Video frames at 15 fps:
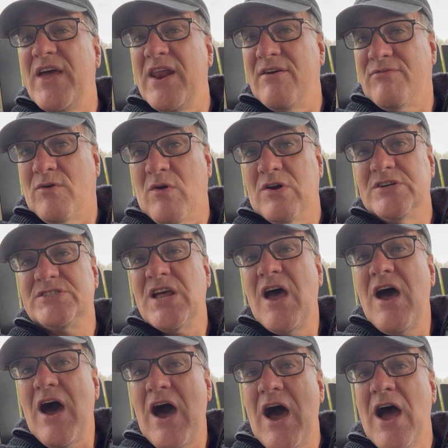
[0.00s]
then, of course,
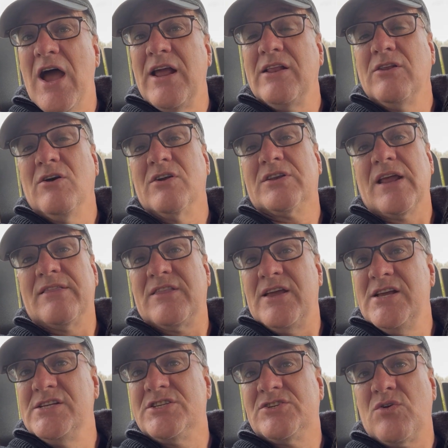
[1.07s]
I looked at the
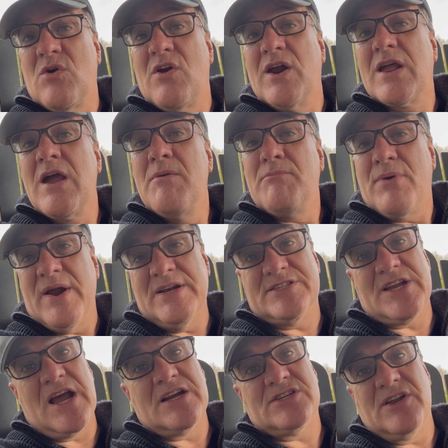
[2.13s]
historic
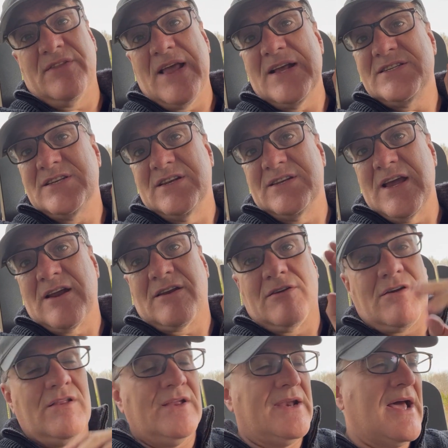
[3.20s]
price action. That's the
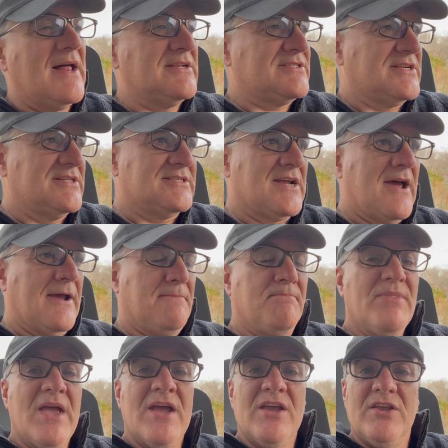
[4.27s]
technical analysis side.
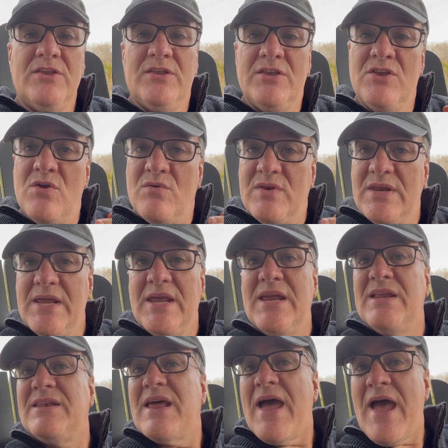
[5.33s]
You
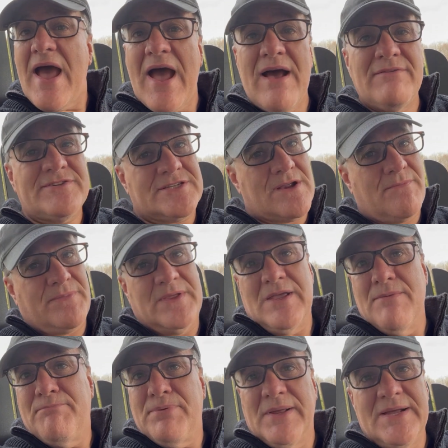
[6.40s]
need to have something
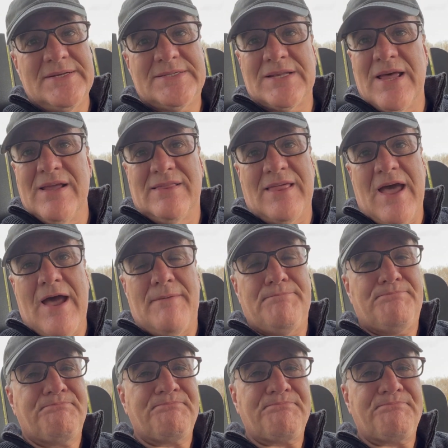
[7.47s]
in place like that.